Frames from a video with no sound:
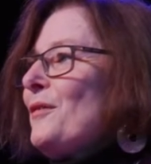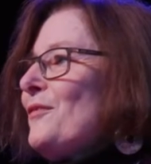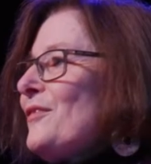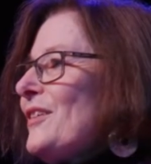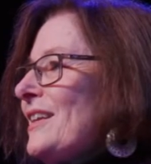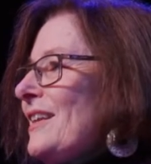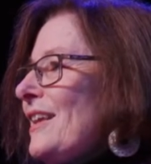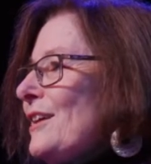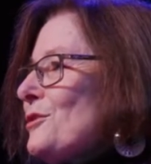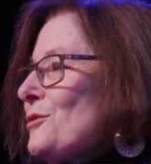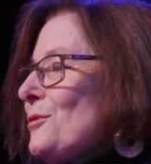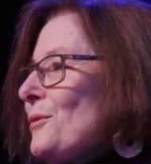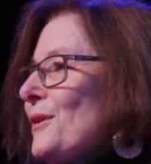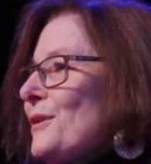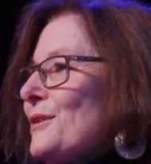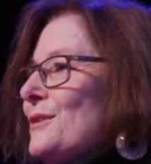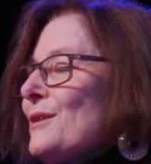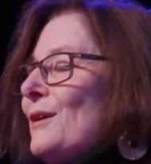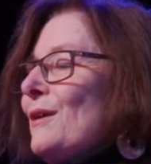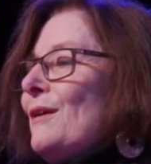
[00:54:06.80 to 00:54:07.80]
of
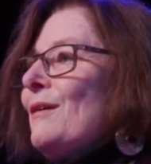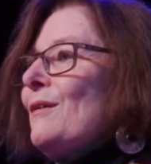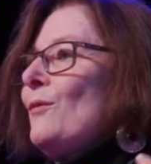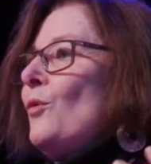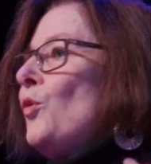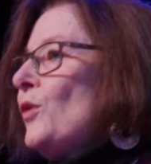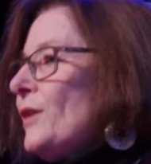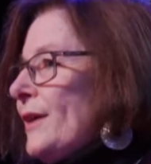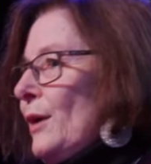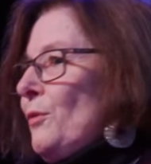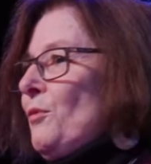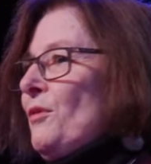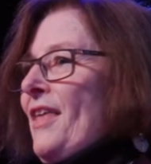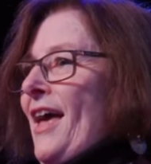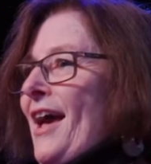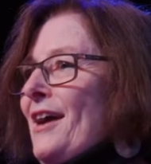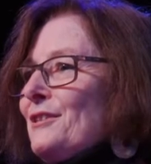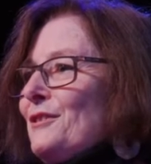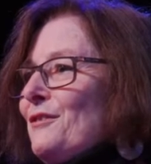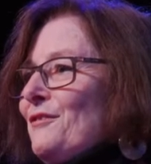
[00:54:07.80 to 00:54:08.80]
intellectuals working with
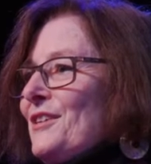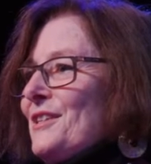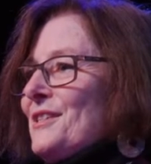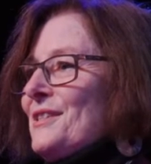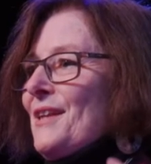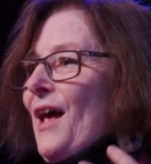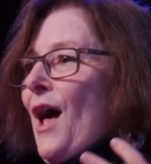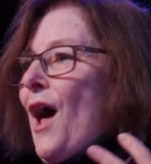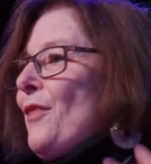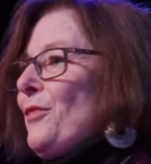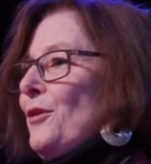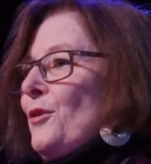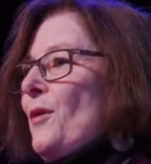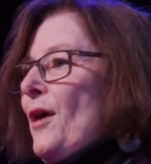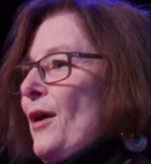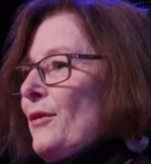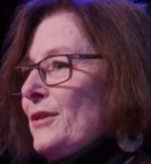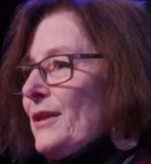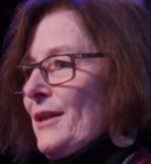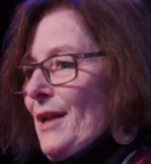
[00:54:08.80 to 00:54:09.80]
activists on the
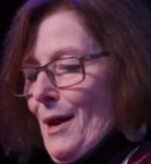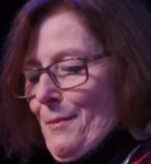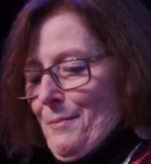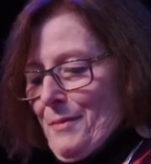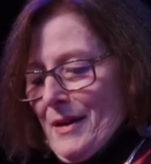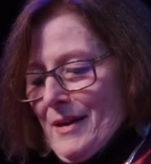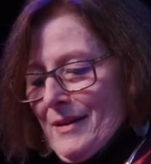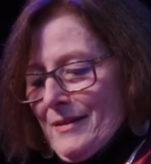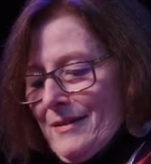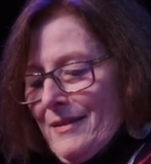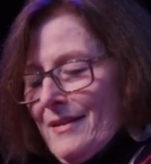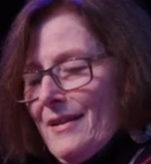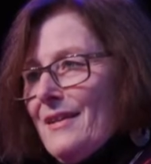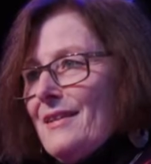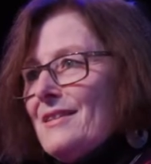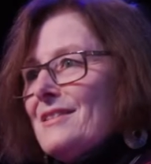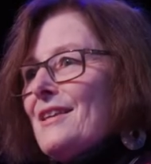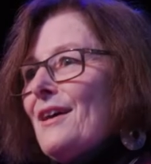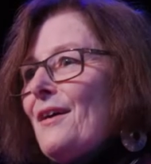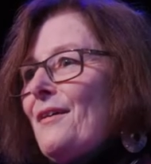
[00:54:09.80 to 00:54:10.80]
ground in Oppen.
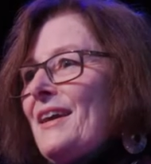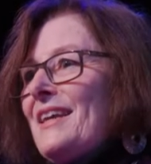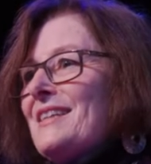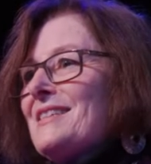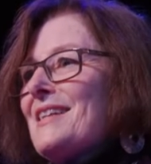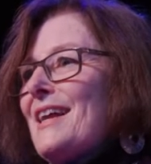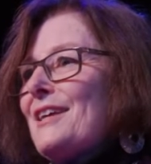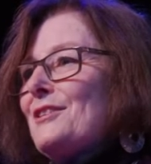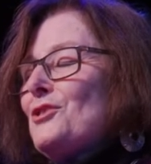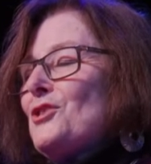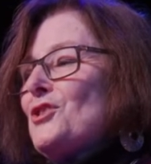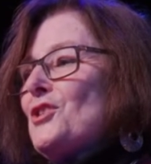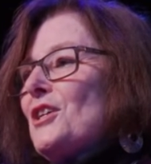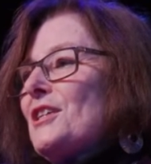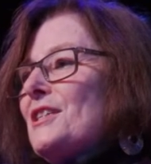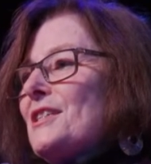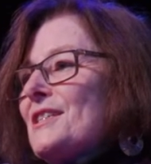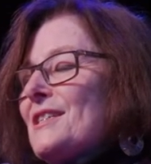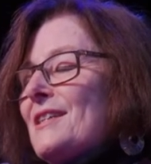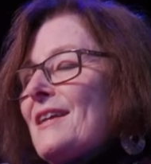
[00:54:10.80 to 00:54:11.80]
So it's not
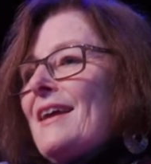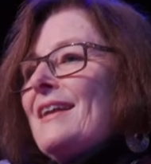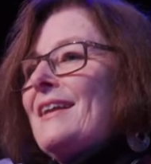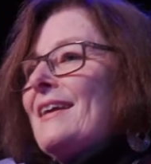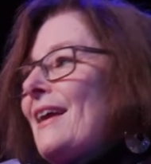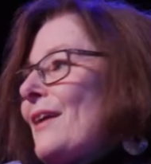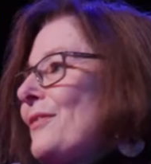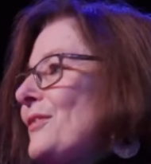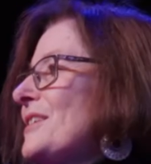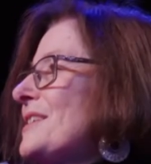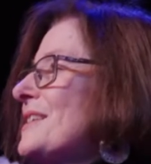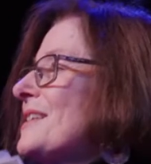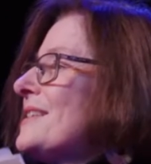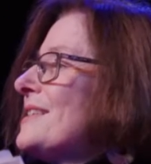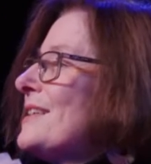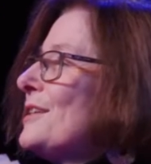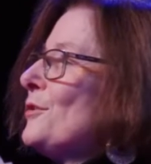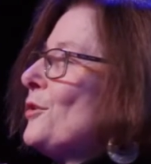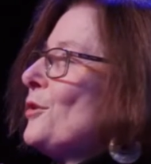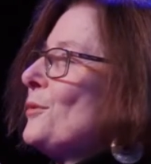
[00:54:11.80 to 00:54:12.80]
just, and again, this is
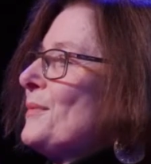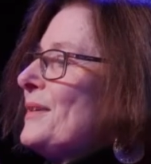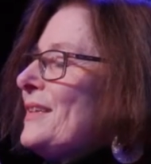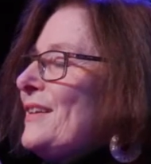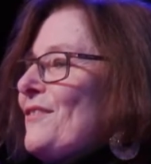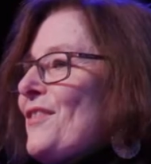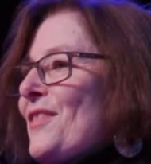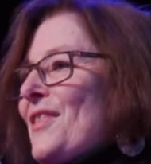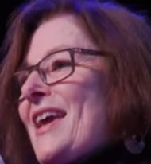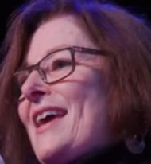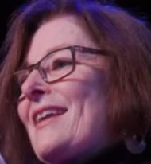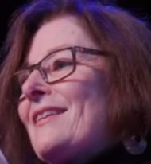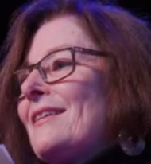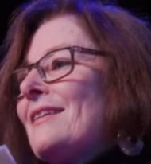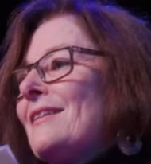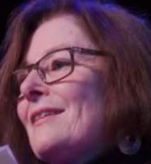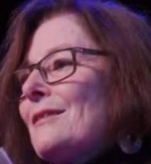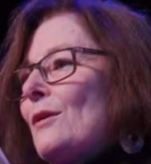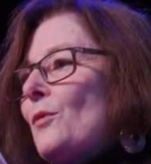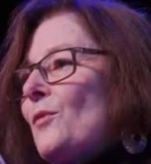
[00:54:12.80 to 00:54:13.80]
the normative and the
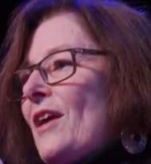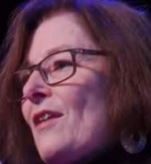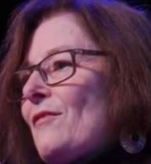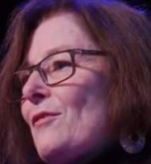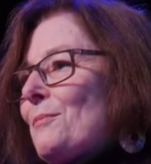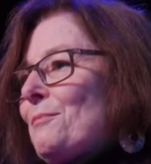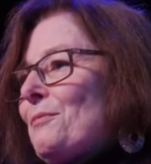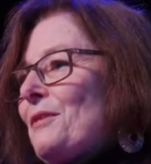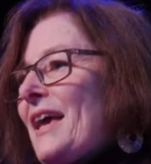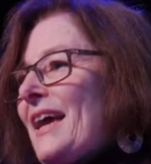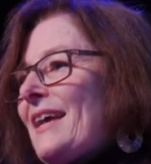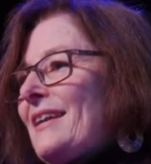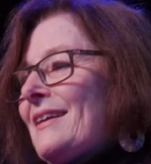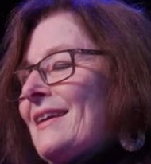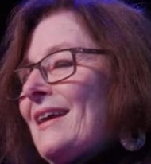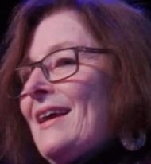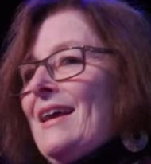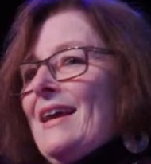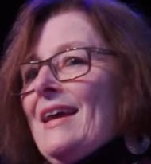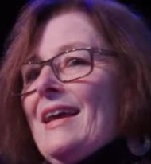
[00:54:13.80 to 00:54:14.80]
analytical we have been
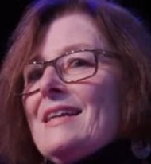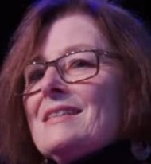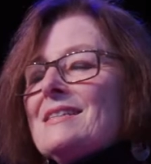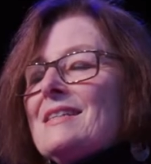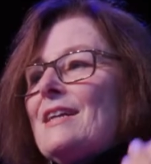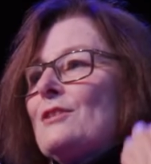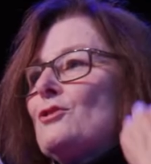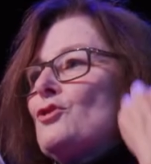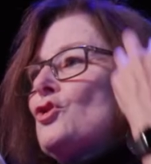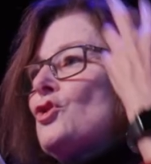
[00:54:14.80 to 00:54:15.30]
planning, it's not